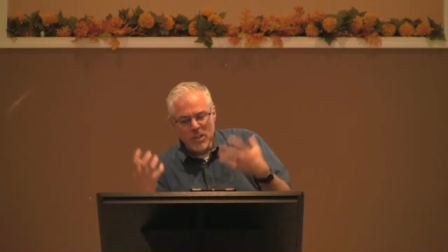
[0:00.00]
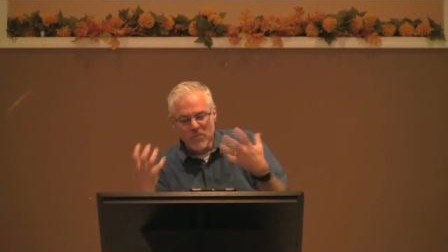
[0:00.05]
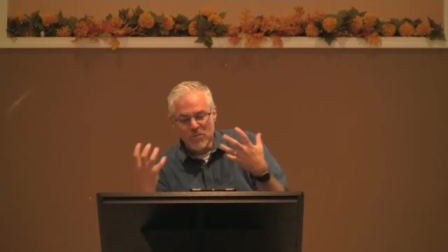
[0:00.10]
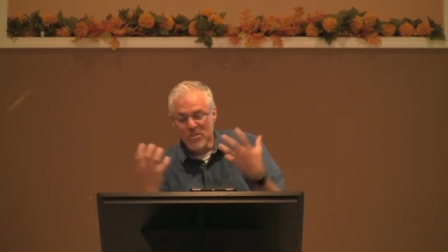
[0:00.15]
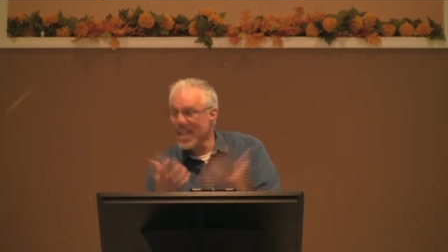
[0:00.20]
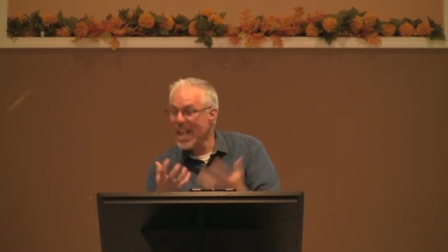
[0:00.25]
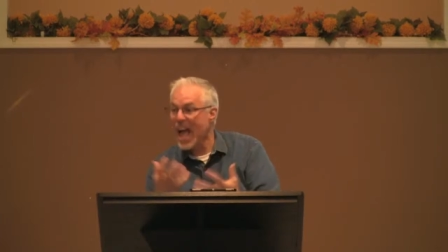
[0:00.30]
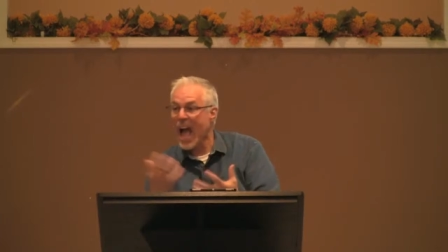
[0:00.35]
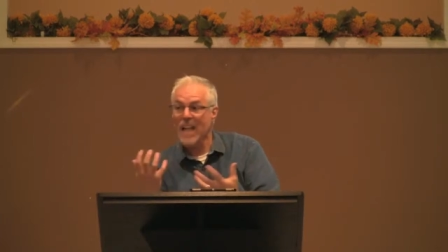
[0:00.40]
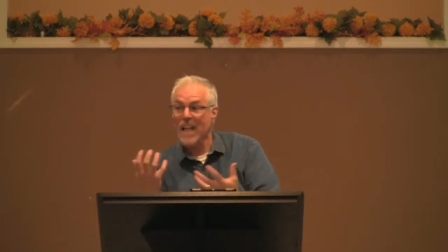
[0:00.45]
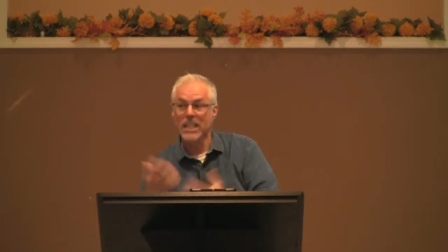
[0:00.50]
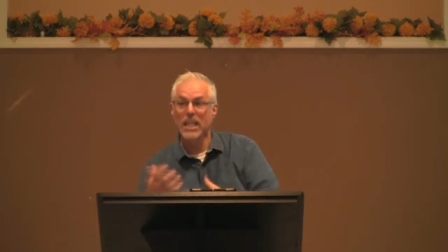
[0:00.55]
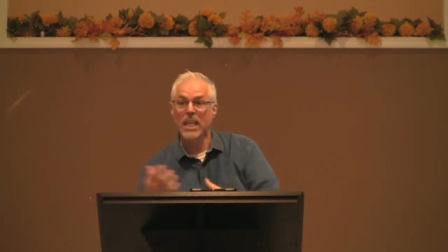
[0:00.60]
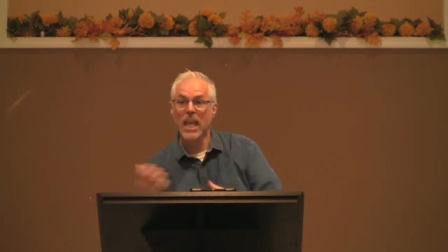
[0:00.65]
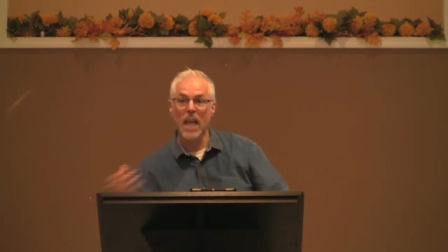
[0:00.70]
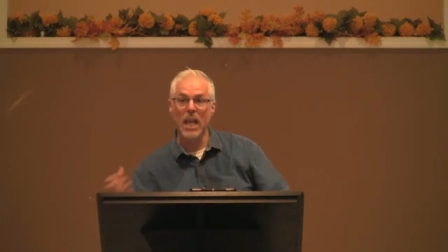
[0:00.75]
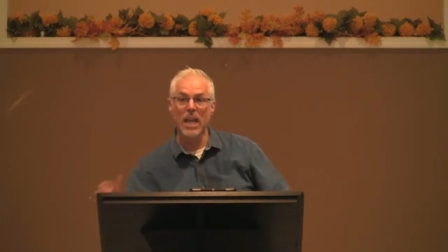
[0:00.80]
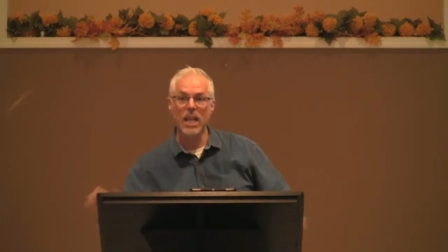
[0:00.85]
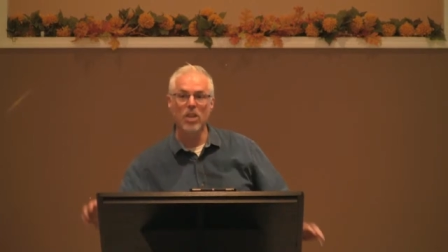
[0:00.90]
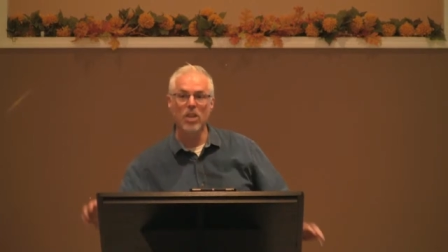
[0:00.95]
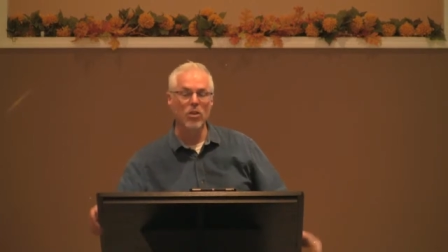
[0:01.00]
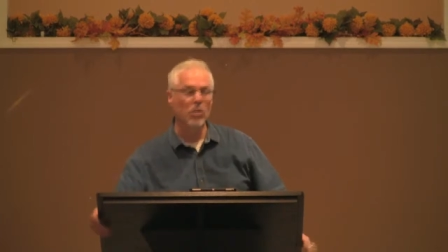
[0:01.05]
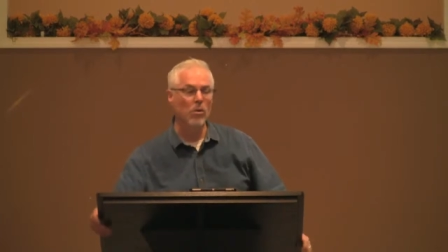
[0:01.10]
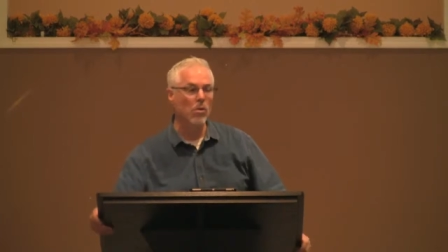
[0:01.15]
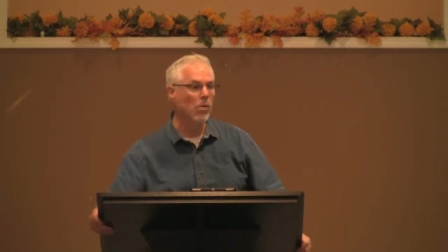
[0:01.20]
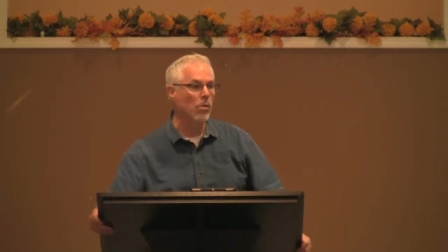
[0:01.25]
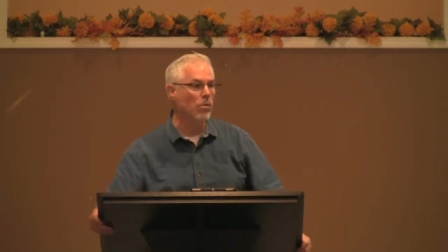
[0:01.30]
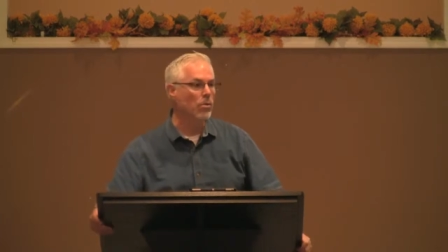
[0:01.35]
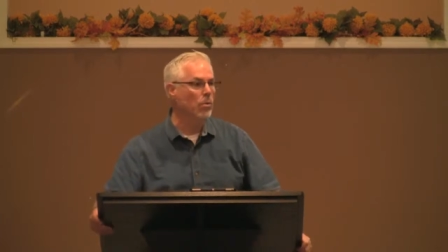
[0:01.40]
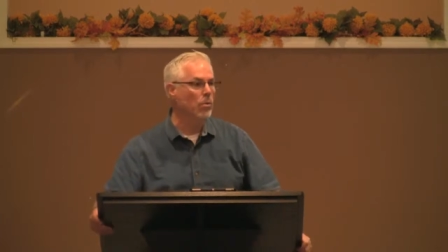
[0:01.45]
of not getting your
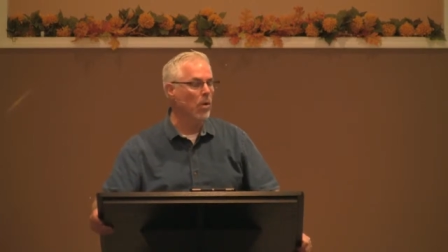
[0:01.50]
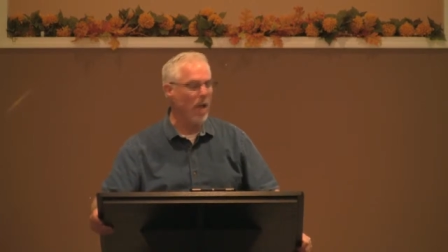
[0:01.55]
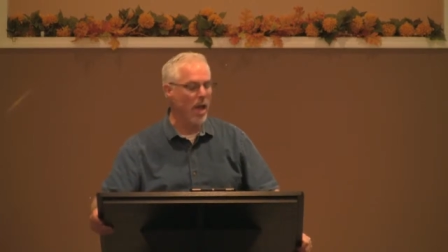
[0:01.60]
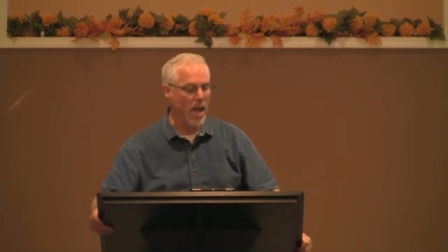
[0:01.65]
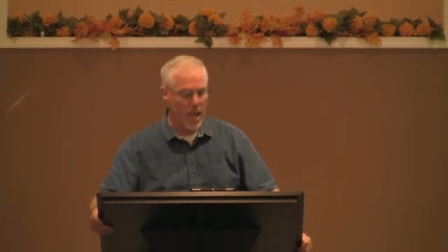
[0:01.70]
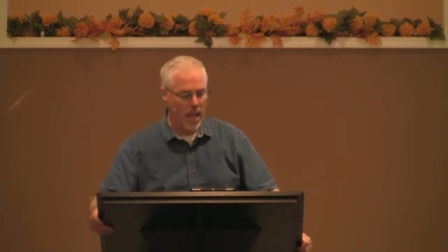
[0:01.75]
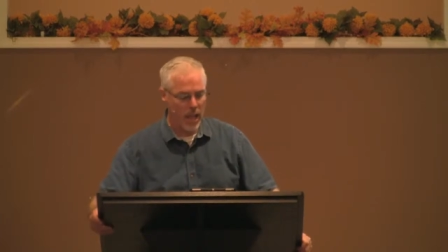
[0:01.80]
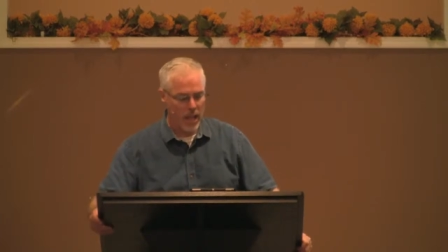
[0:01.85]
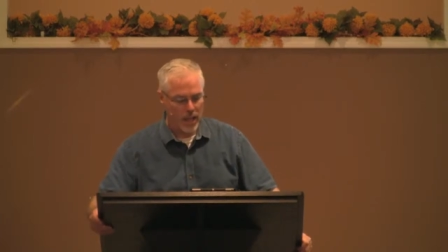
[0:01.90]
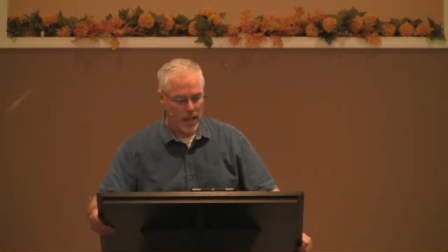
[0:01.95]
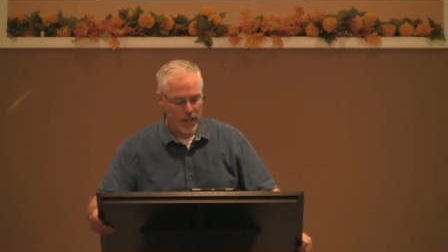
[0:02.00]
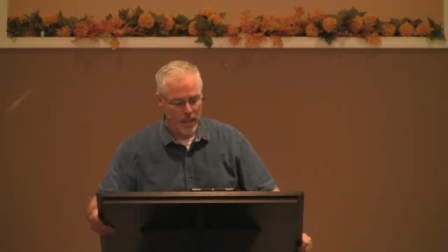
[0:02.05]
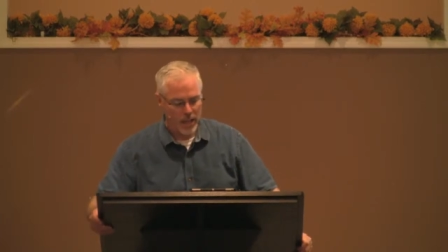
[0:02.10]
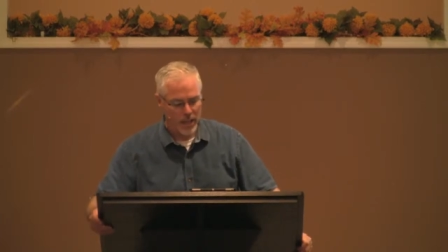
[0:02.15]
own way